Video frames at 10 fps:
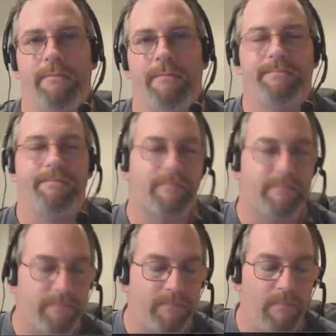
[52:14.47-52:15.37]
I mean,
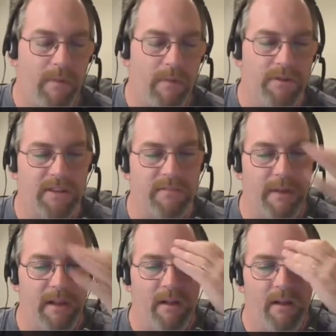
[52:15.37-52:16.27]
just
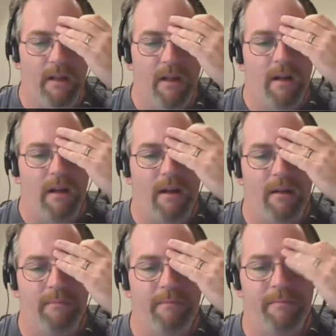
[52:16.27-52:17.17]
me.
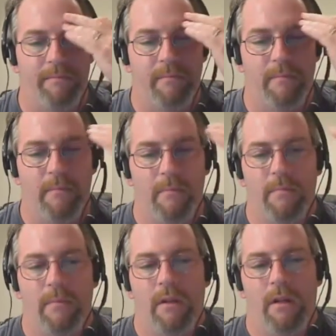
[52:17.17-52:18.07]
Now
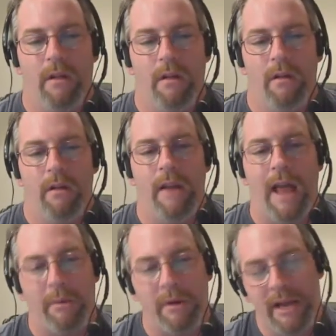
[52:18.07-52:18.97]

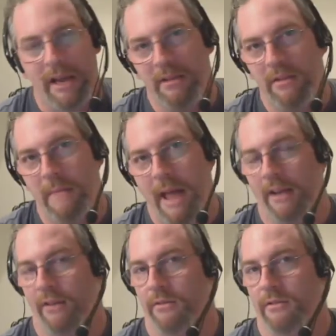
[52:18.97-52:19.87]
we're getting into the
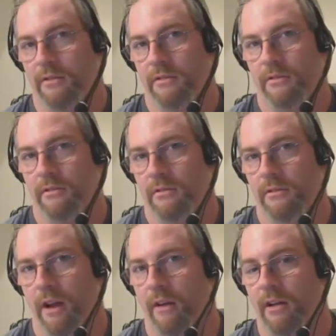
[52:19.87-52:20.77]
bad news
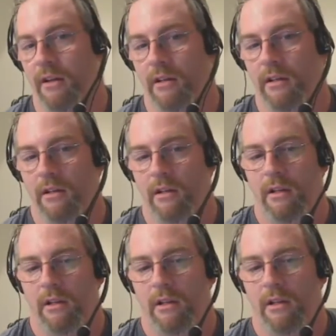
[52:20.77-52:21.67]
area.
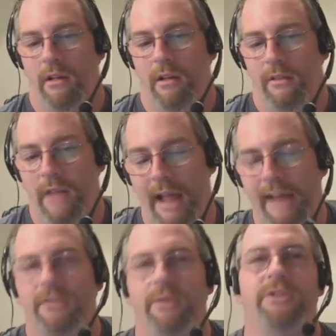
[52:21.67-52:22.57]
The
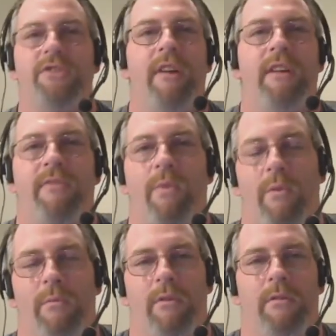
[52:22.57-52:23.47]
Asus
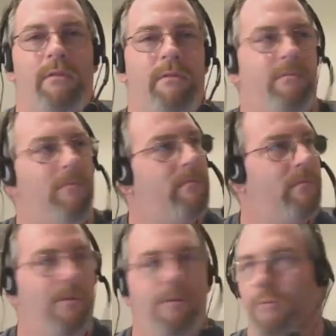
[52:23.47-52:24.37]
Transformer,
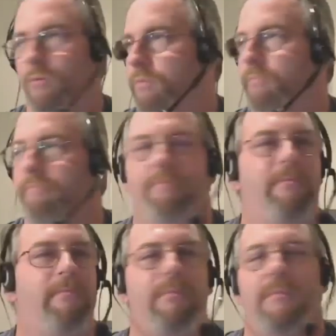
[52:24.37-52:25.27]
the
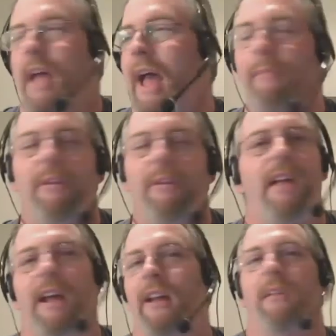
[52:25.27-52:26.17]
tablet
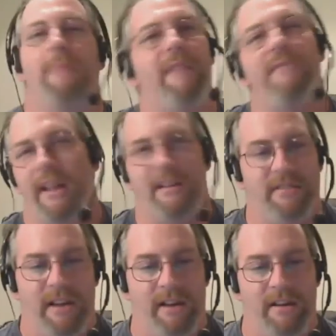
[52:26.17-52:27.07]
tickling my
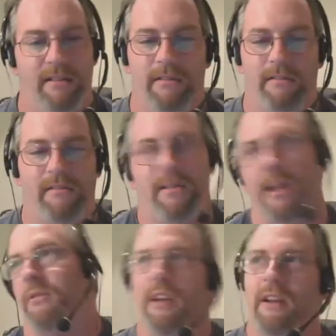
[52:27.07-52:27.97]
fancy.
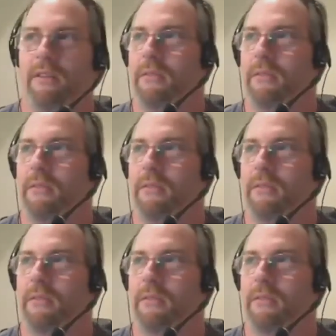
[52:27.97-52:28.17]
Tickle.